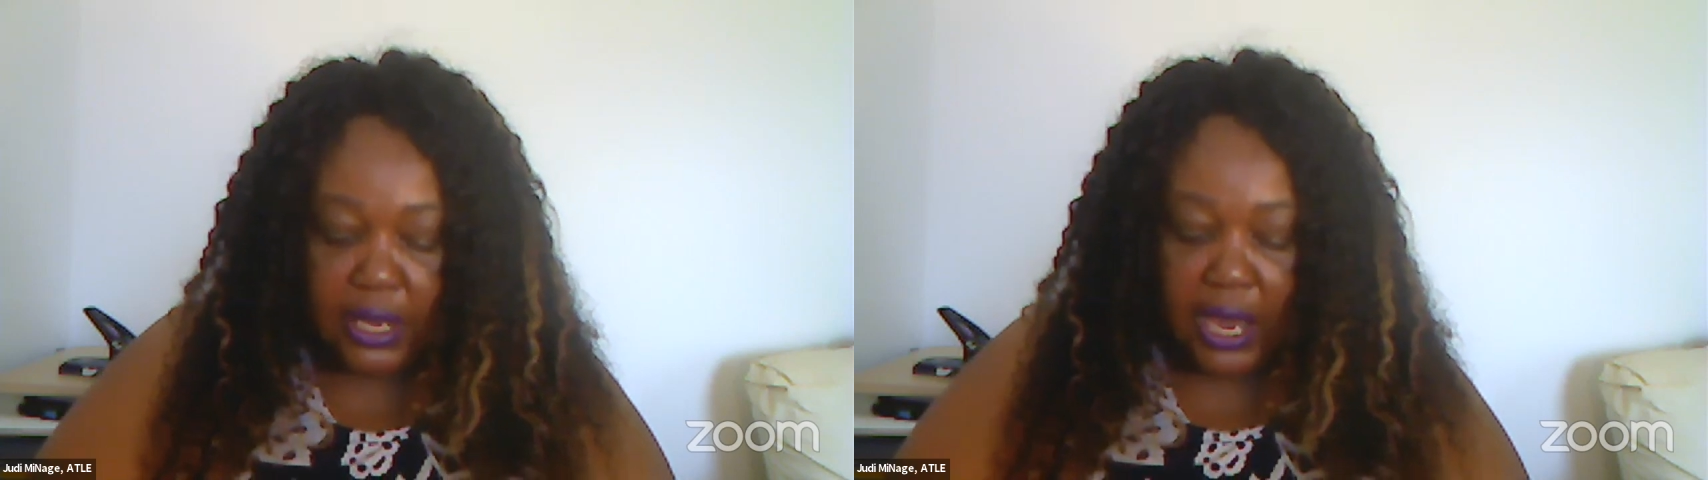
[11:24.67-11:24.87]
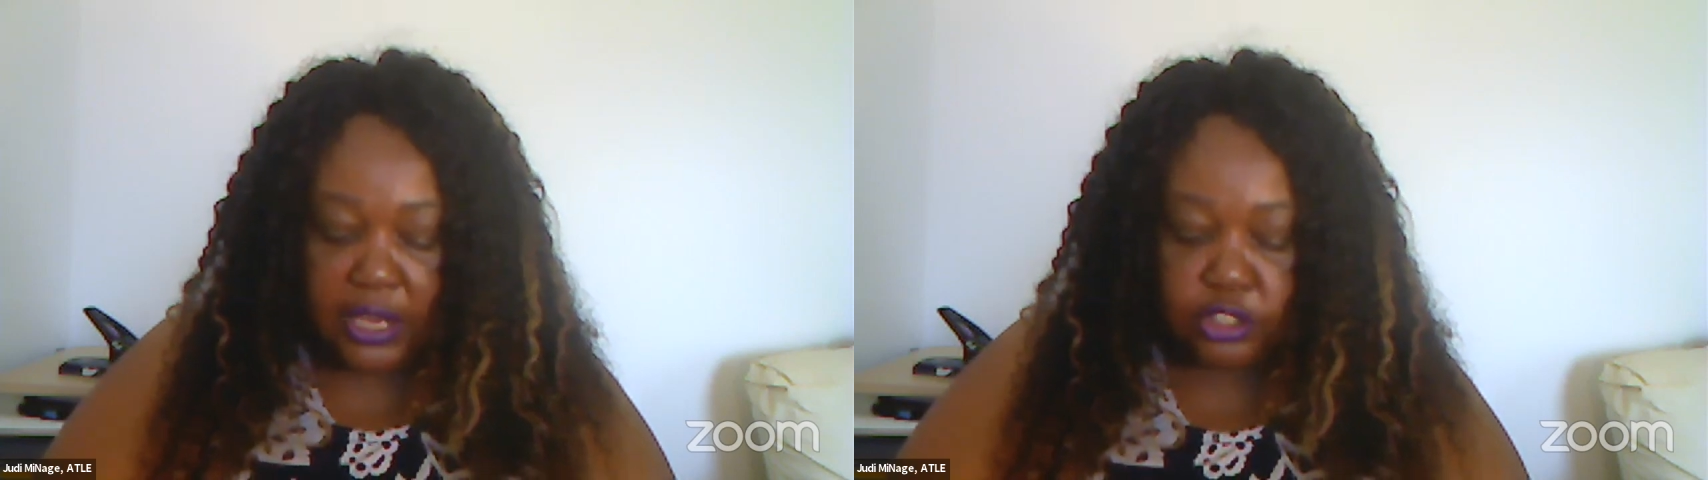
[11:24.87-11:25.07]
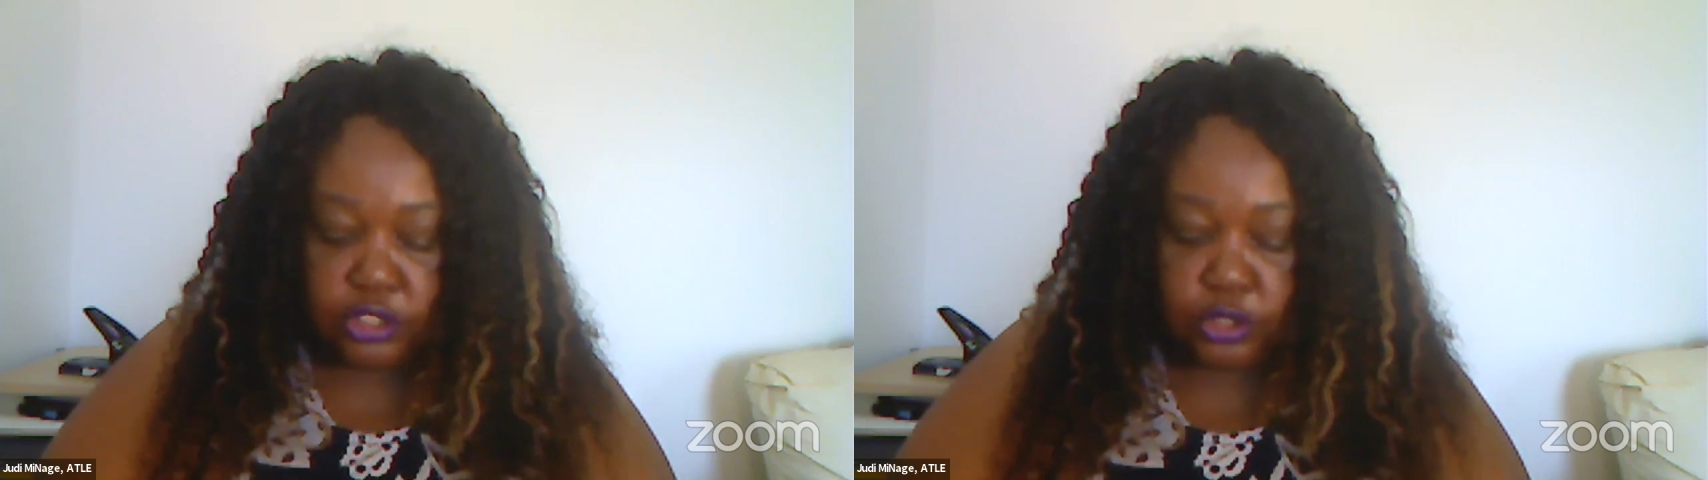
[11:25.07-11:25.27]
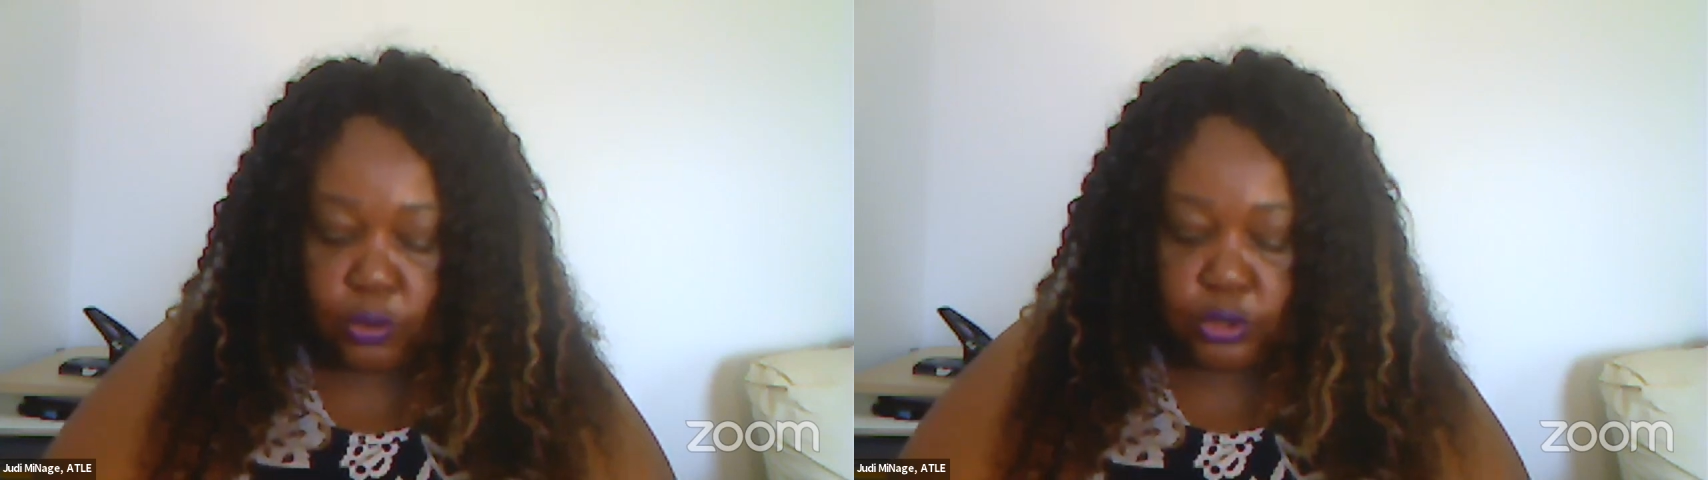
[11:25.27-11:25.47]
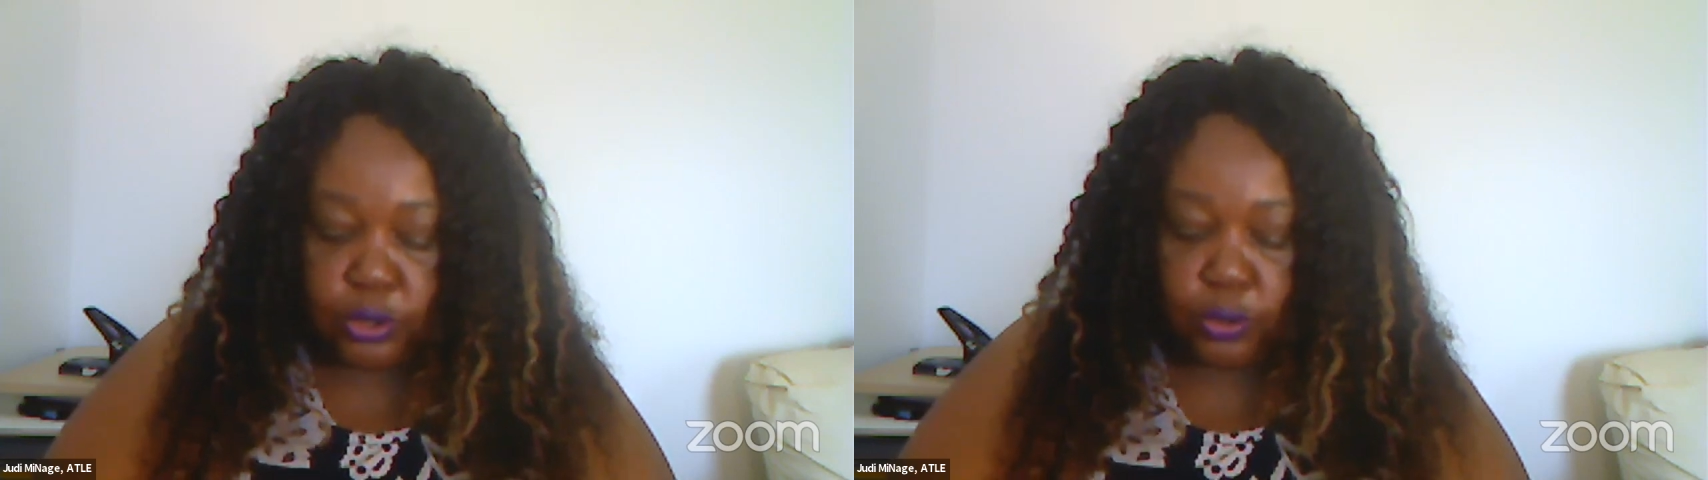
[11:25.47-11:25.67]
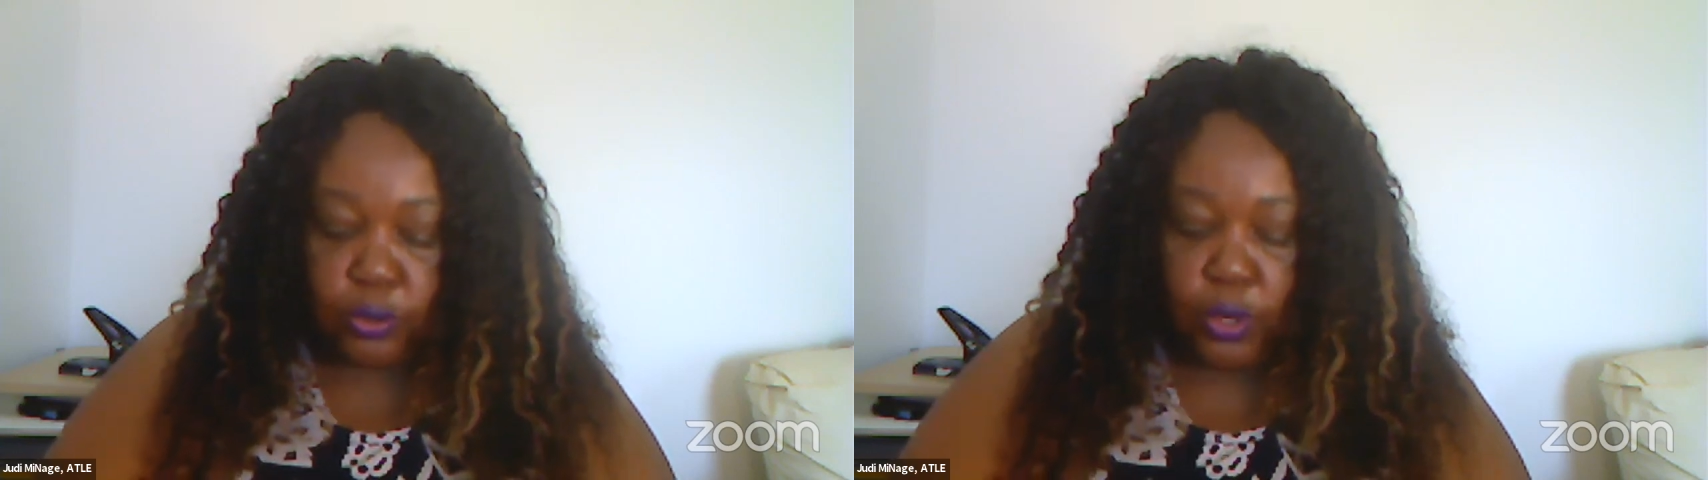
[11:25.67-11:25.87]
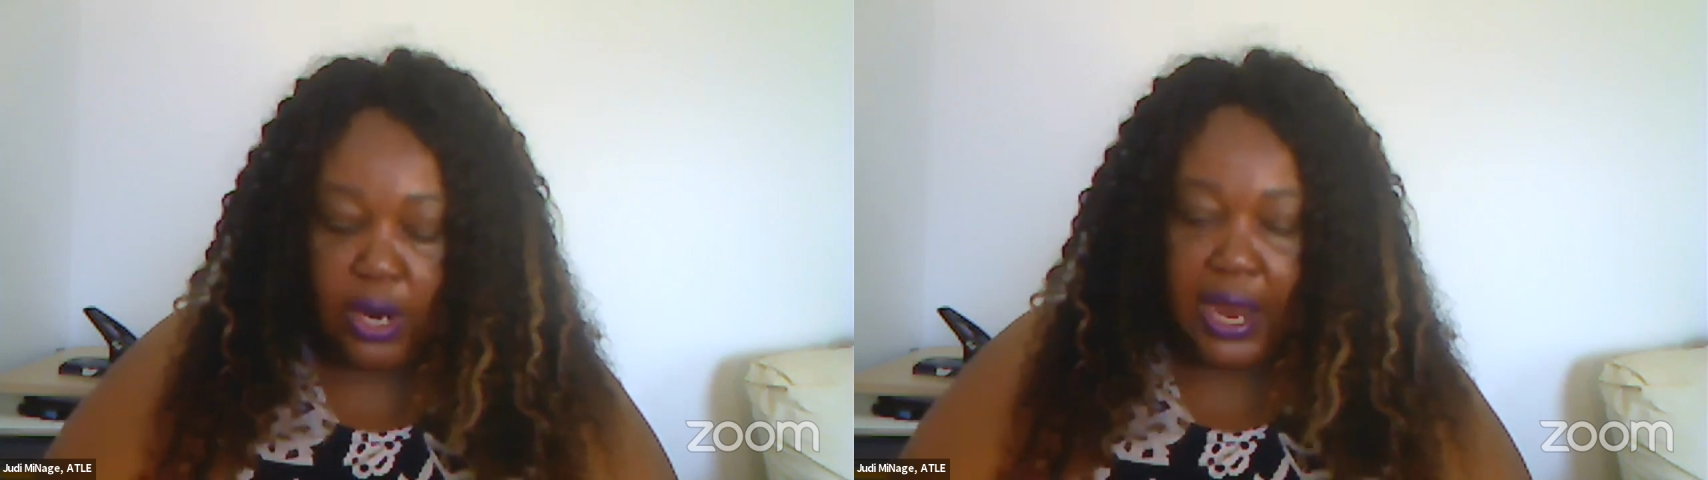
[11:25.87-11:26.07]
and social